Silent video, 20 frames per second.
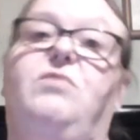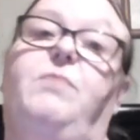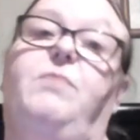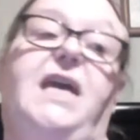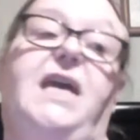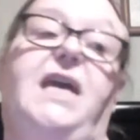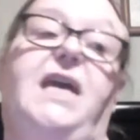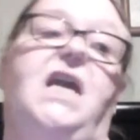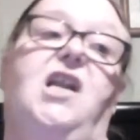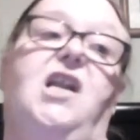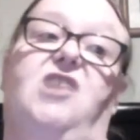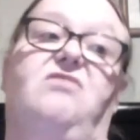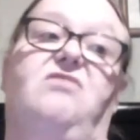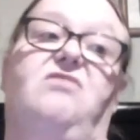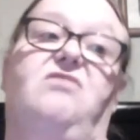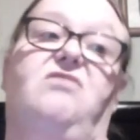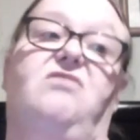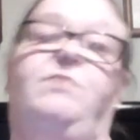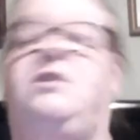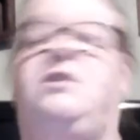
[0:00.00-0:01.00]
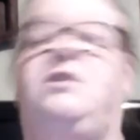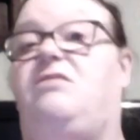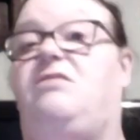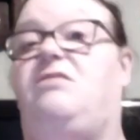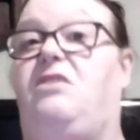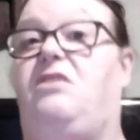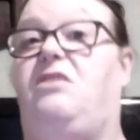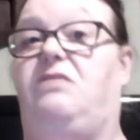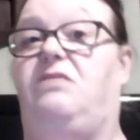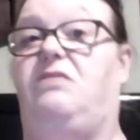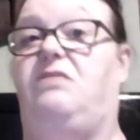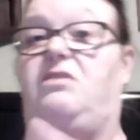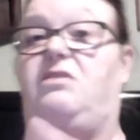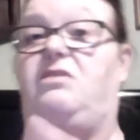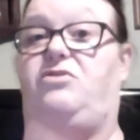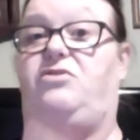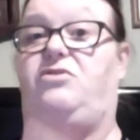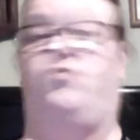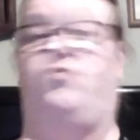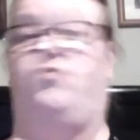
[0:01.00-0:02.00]
along, but not
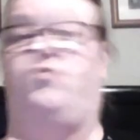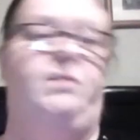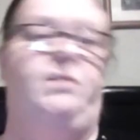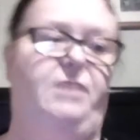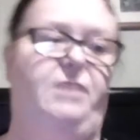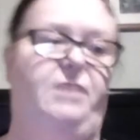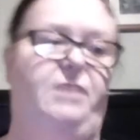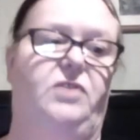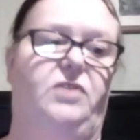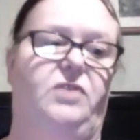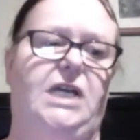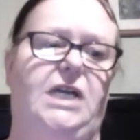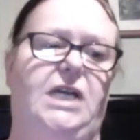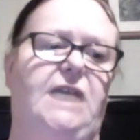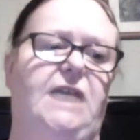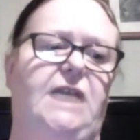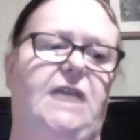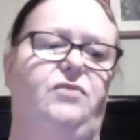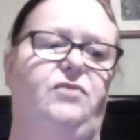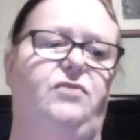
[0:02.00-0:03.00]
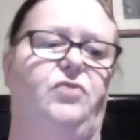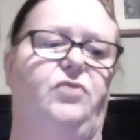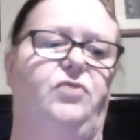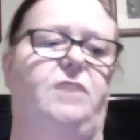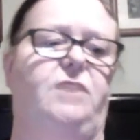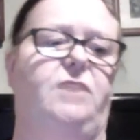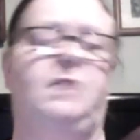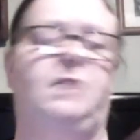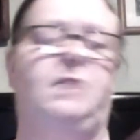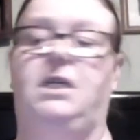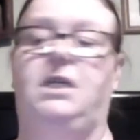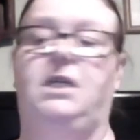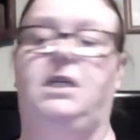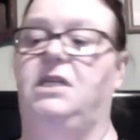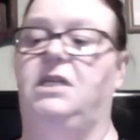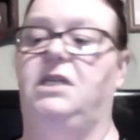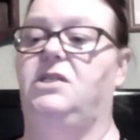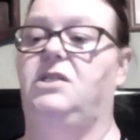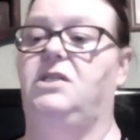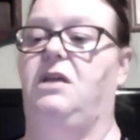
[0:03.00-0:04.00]
joining me on the live stream.
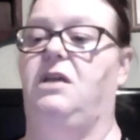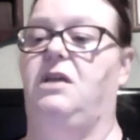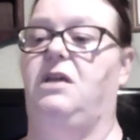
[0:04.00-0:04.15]
So,